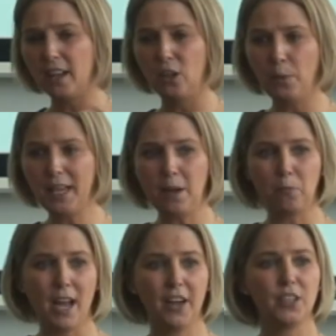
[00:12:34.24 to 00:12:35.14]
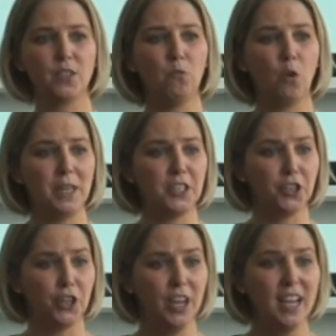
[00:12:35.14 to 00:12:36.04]
and although we keep records on what we
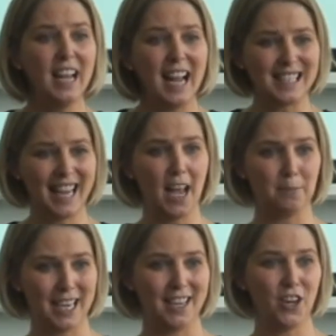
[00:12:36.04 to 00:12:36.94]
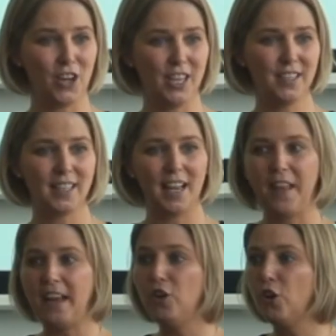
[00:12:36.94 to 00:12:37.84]
do, it's kept in-house,
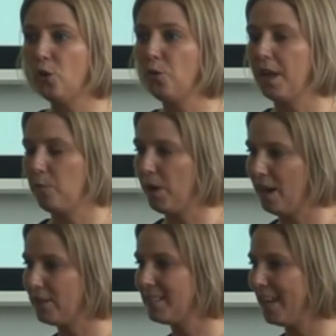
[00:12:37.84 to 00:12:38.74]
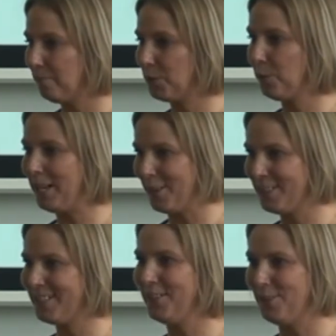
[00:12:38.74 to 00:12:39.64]
and they know that whatever's said between
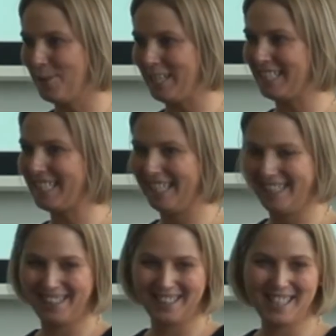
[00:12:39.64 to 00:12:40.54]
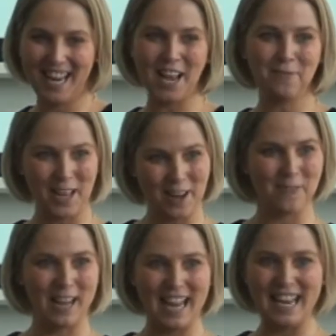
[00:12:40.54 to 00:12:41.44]
us, is kept
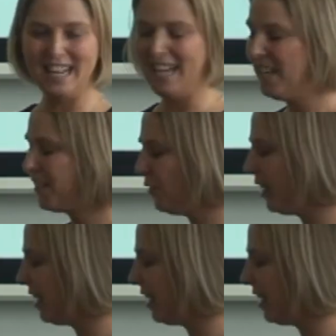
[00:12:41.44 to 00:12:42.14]
that way, so